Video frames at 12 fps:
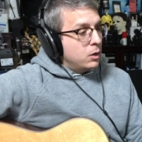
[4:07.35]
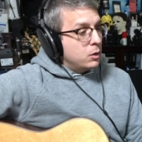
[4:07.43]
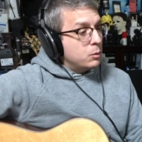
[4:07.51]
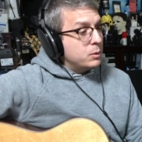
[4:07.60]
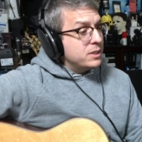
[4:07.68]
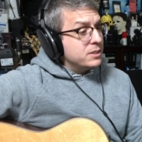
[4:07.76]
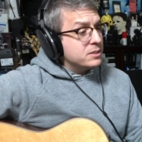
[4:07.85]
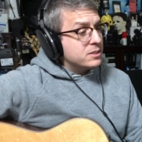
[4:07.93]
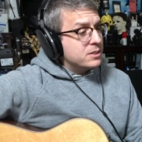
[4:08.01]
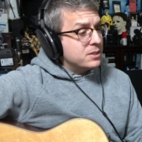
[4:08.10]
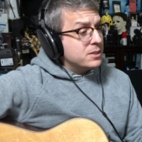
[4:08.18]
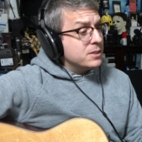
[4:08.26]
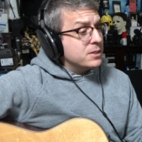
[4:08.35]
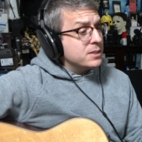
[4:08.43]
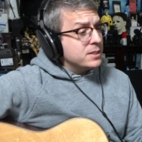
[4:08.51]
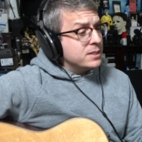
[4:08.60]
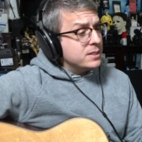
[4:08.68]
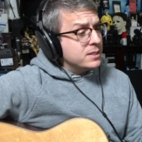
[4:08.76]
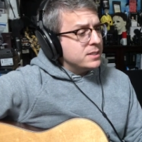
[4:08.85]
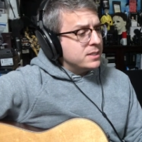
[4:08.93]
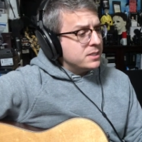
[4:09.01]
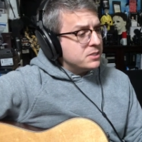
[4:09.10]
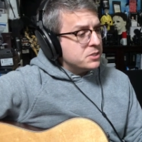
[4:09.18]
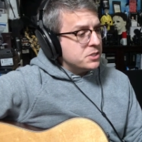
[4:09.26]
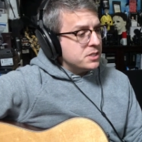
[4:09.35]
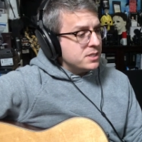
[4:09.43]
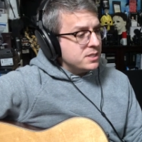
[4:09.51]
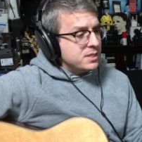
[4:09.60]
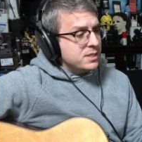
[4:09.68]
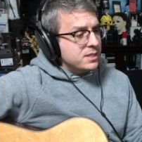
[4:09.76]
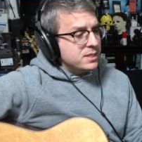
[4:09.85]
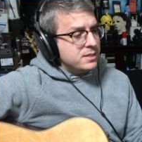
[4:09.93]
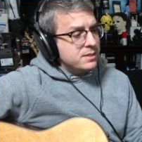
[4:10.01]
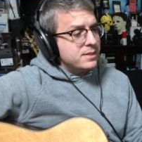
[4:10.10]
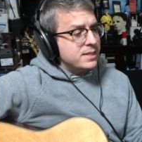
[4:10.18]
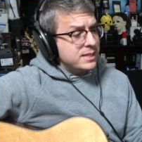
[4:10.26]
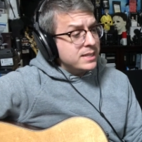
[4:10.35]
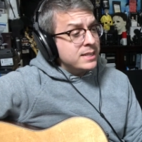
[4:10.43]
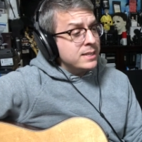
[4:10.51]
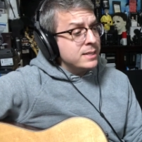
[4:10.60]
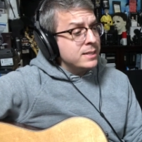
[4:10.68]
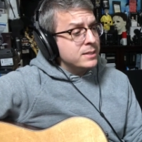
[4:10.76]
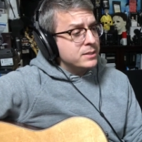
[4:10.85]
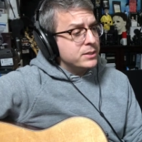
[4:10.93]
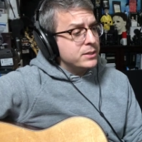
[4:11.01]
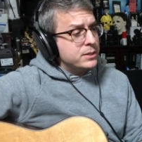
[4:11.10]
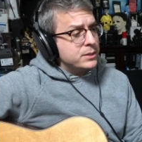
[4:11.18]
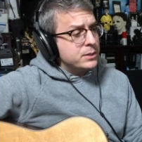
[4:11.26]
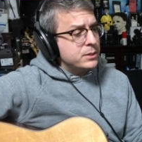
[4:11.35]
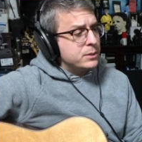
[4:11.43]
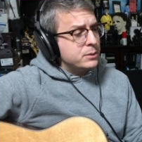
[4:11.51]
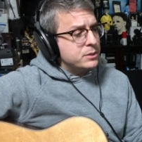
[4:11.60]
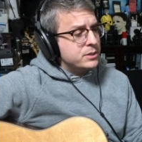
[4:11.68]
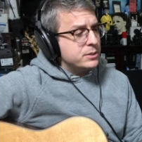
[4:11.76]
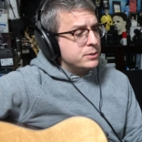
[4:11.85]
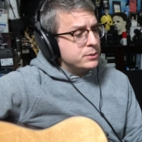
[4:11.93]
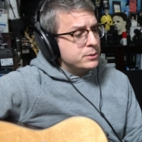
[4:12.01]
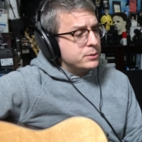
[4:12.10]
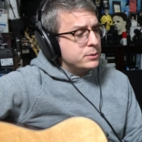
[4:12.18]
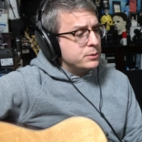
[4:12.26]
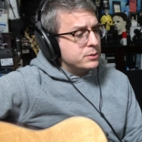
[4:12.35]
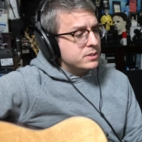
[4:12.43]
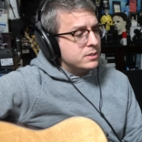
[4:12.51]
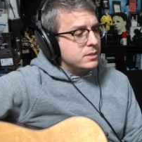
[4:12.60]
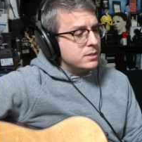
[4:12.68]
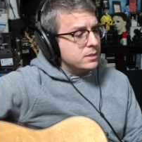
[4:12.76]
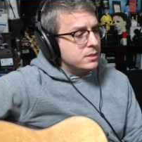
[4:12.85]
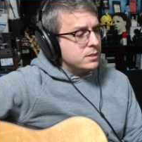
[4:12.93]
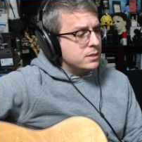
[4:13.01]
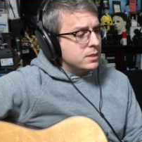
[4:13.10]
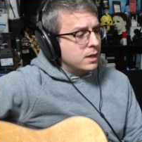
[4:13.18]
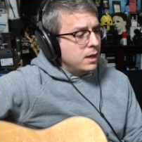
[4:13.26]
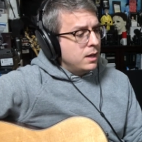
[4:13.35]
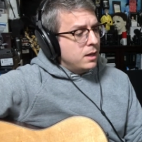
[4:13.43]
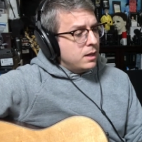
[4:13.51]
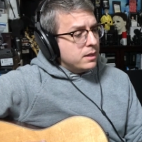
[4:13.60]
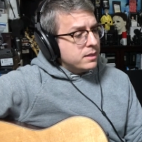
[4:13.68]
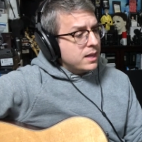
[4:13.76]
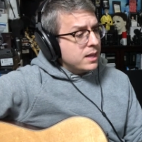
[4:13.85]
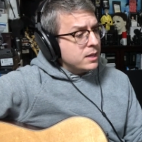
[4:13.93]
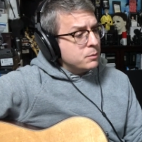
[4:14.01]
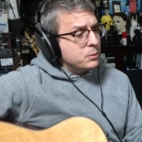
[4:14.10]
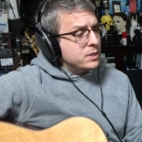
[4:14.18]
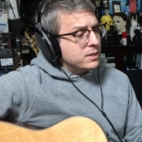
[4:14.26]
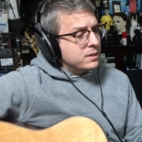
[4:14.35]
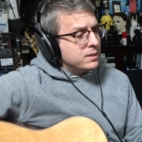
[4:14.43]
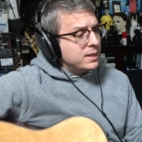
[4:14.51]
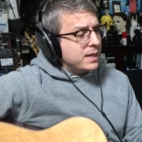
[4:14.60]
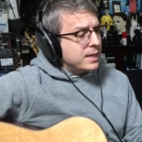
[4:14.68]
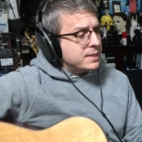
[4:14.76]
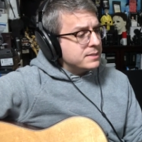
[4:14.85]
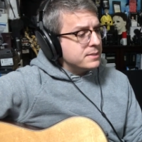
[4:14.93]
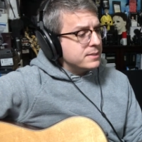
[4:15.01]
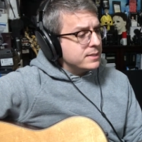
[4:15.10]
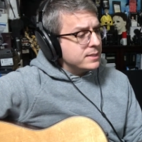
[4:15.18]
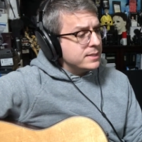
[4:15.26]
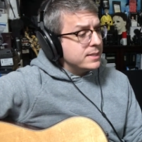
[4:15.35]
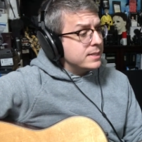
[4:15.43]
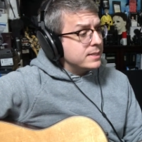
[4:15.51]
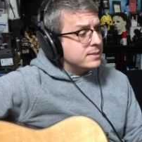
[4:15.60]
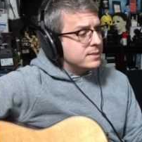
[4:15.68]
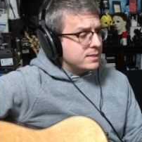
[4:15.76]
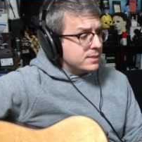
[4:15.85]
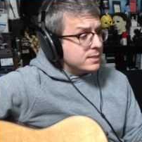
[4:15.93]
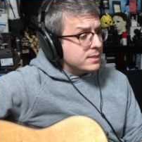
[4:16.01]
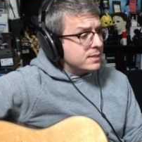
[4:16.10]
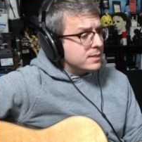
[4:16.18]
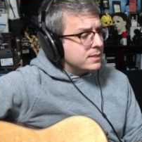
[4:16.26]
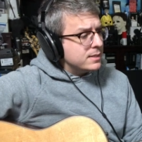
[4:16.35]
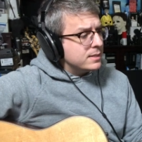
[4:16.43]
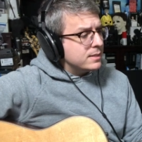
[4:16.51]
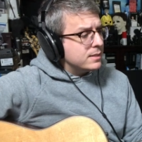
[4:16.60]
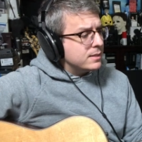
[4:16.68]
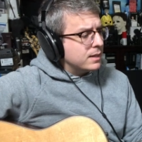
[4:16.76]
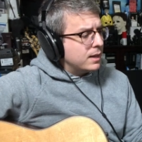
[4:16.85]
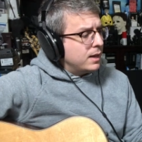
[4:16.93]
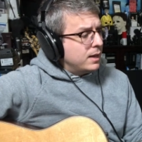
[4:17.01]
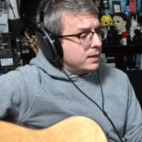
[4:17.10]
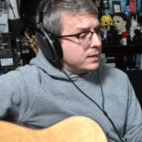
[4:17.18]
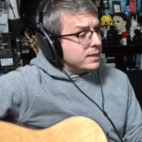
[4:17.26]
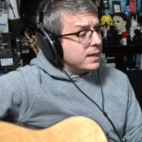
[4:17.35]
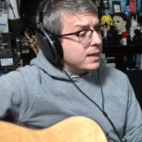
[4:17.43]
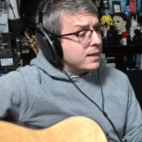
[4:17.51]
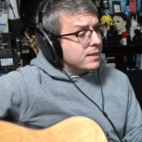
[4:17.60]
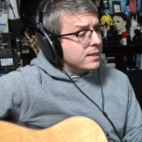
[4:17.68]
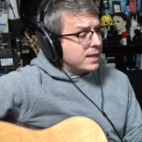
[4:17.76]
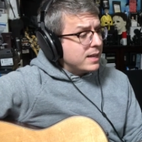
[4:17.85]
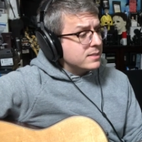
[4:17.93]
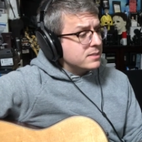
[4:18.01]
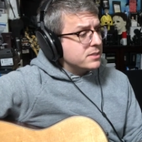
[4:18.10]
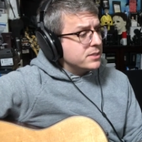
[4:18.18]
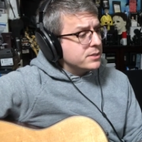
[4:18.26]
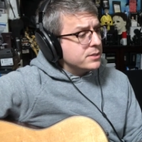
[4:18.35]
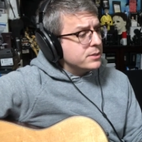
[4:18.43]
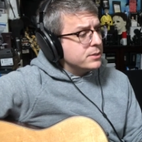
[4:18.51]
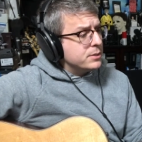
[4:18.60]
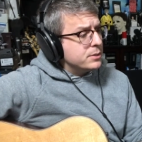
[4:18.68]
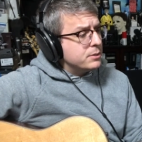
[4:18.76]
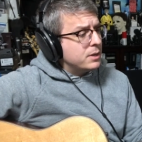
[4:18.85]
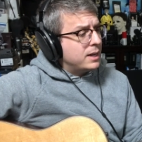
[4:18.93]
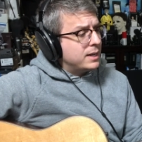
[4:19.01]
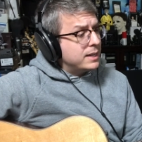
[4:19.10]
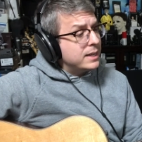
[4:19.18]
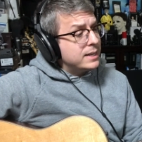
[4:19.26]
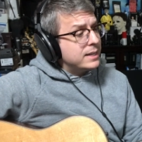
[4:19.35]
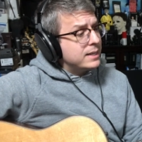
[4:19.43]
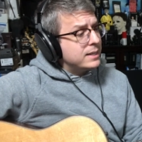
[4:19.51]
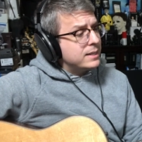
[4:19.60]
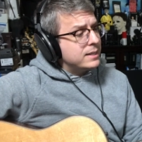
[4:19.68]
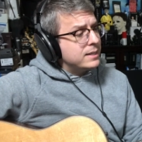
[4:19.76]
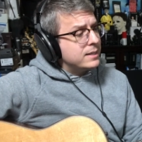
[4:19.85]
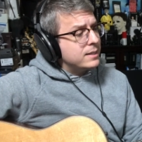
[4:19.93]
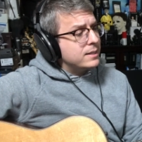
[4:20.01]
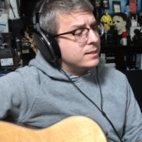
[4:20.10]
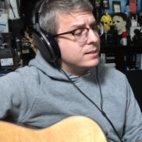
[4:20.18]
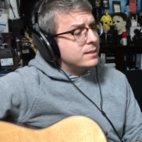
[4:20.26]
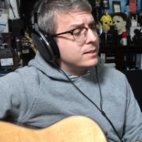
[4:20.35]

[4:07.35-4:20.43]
We'll start on a G, then go to C, then we'll end on a D. Yeah, that's too high.